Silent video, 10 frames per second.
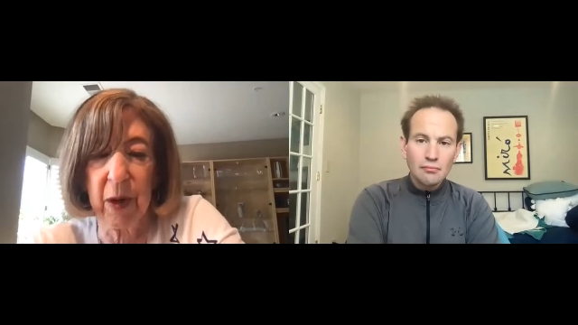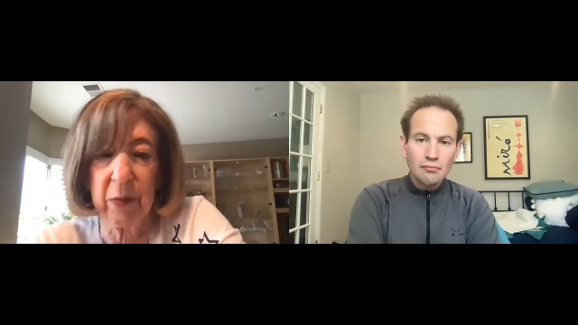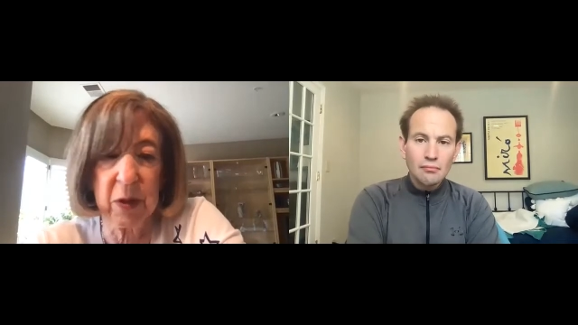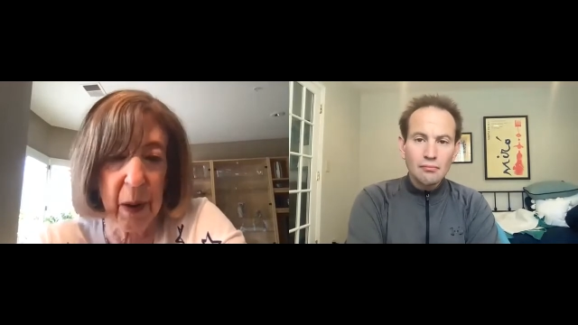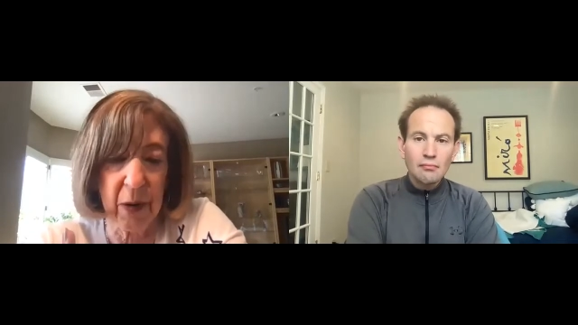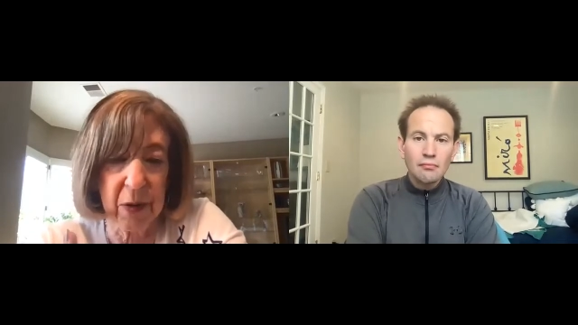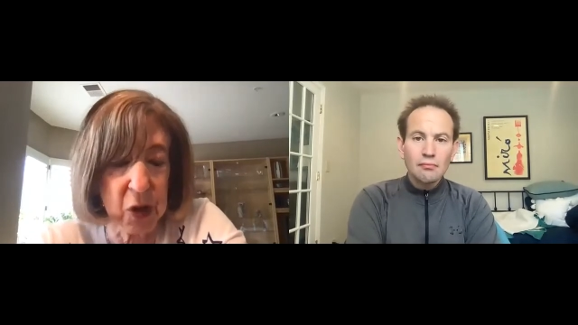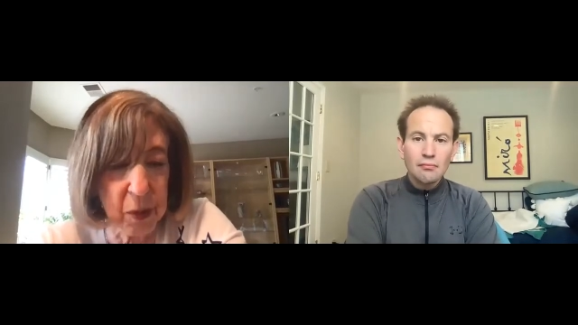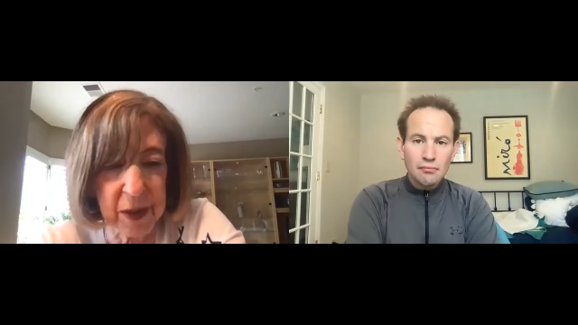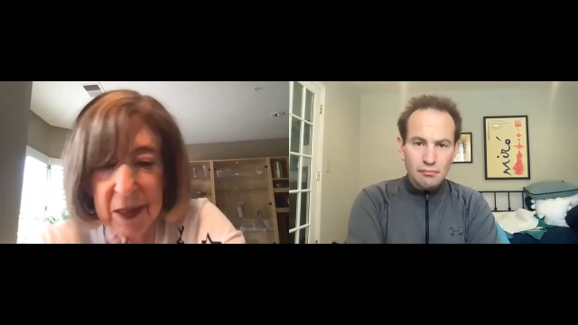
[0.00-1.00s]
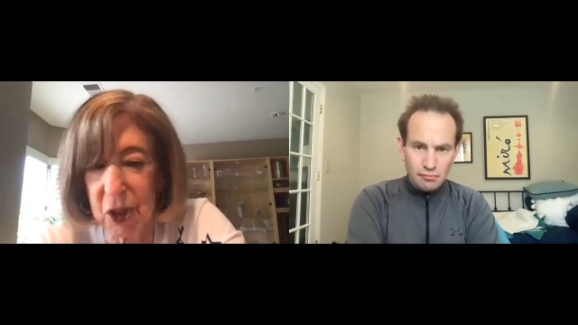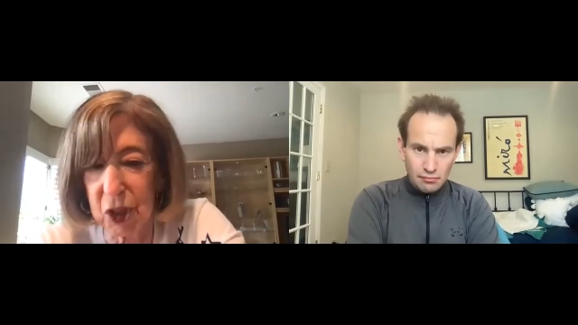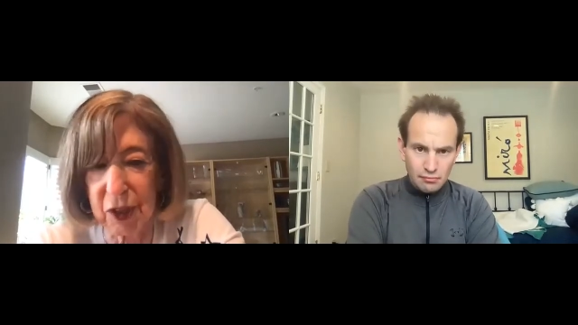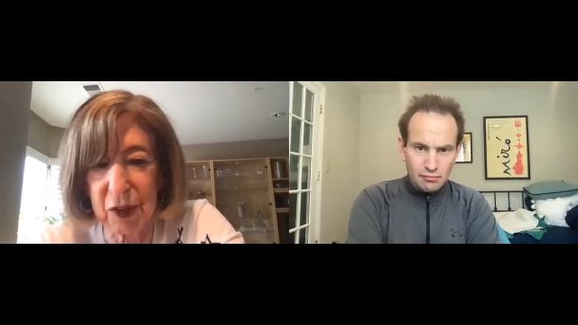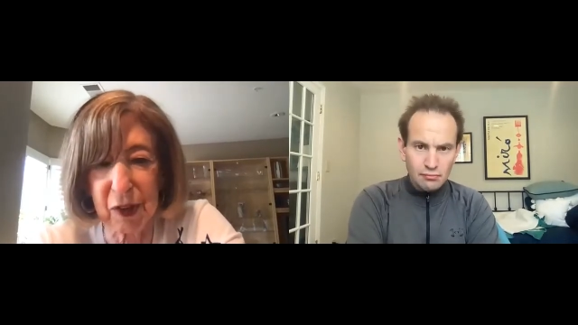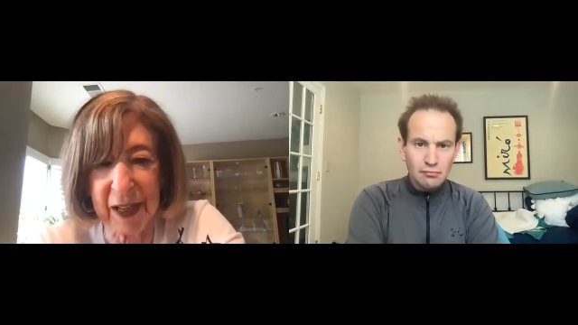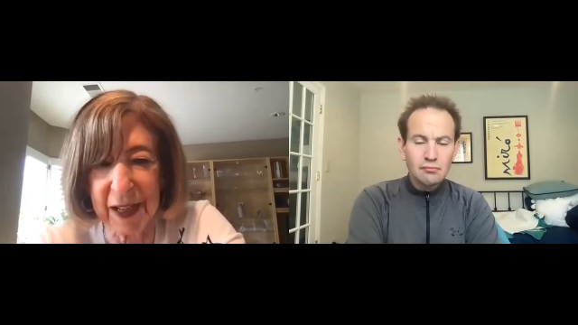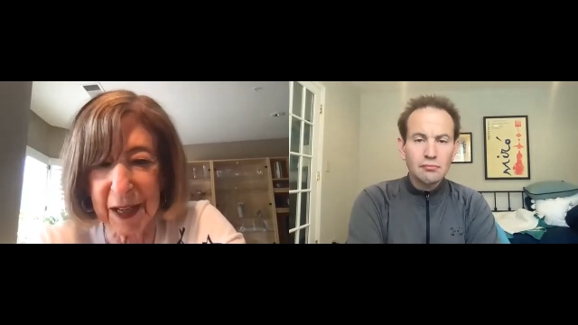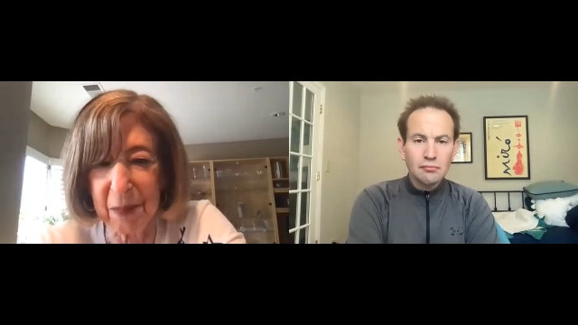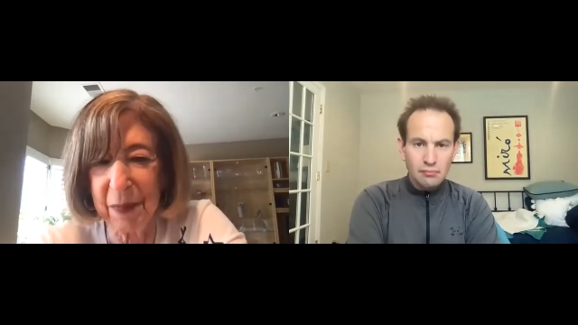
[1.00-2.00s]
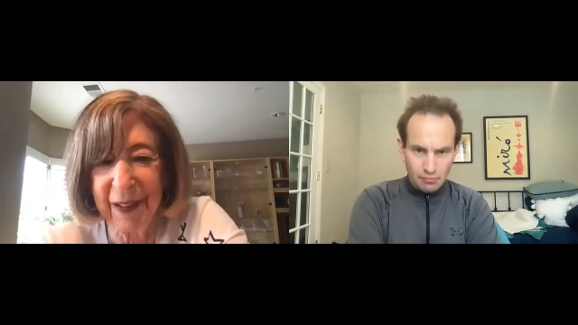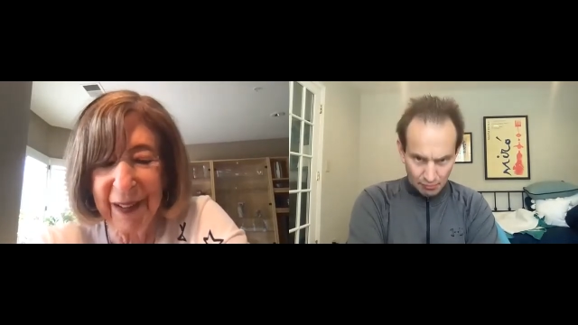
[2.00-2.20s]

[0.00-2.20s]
Speaker 1: I was part of the transition team.